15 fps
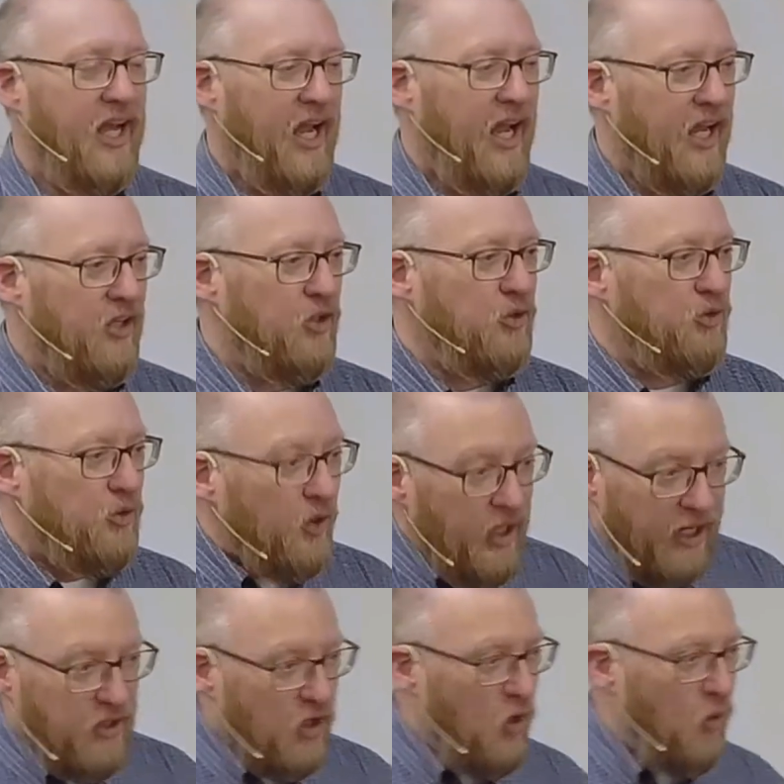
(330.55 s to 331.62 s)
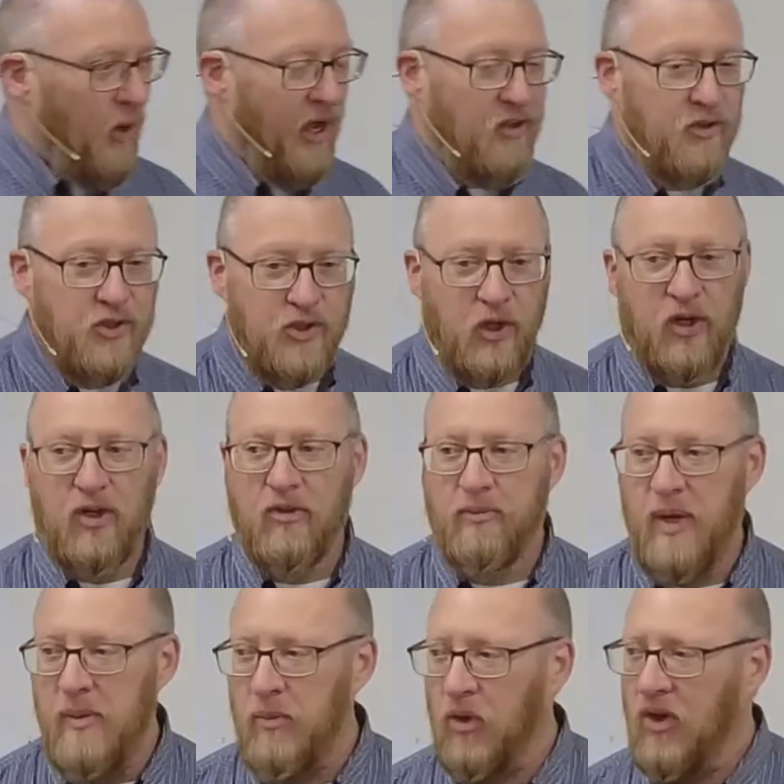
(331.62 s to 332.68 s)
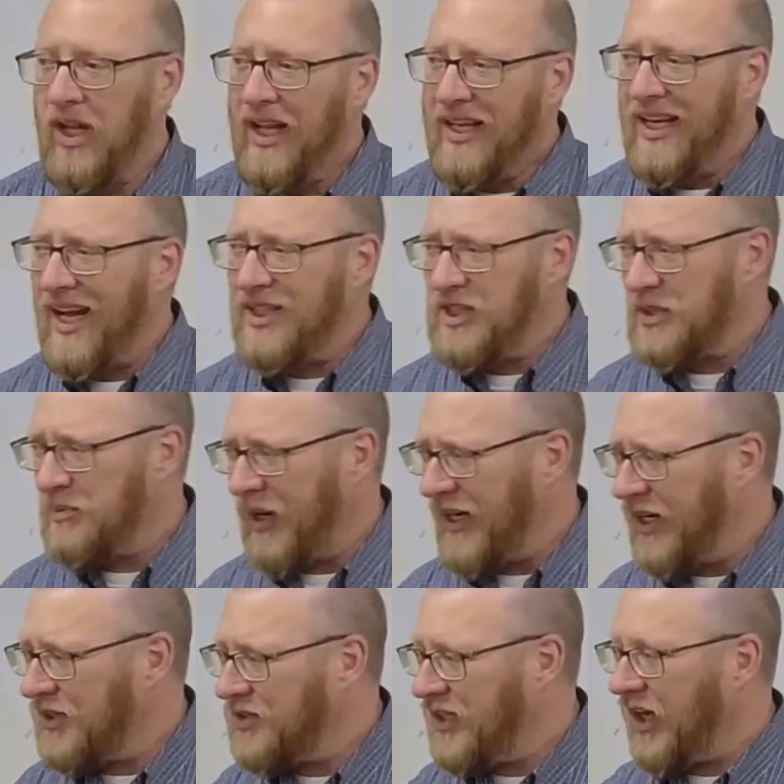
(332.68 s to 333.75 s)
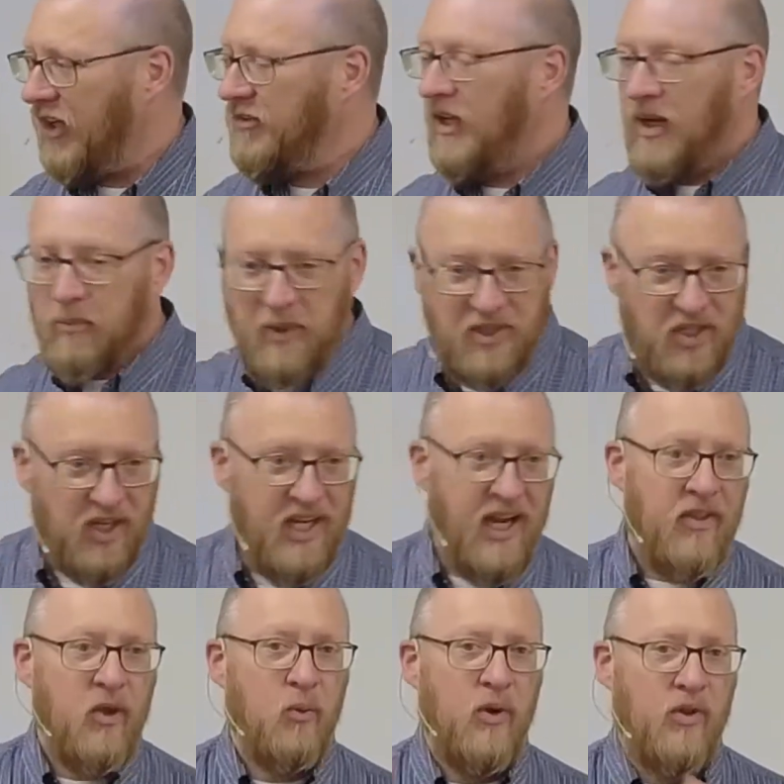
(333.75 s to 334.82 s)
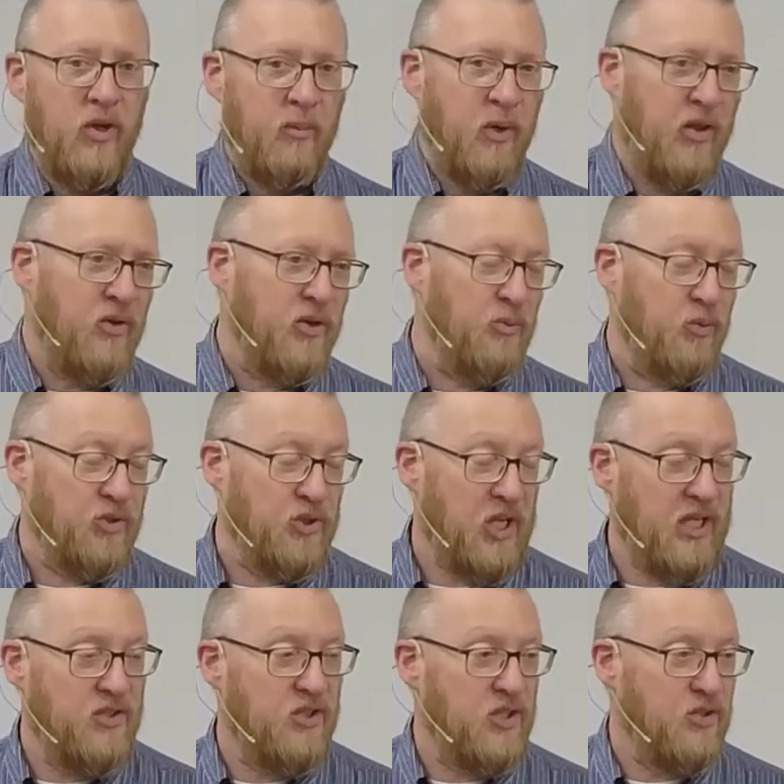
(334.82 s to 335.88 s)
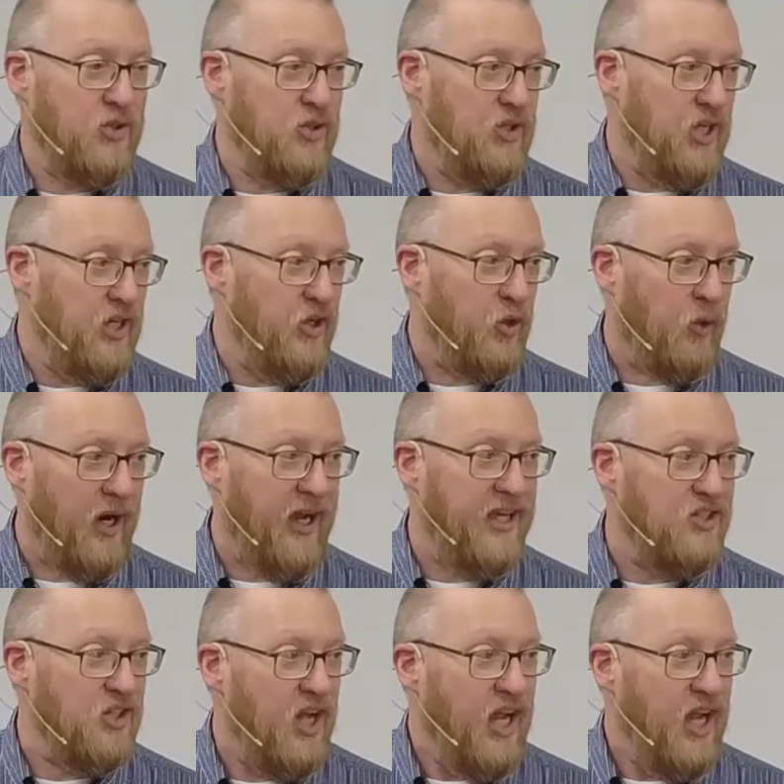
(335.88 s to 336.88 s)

and you got to go out and serve people, not just by yourself, but together with your brothers and sisters in Christ.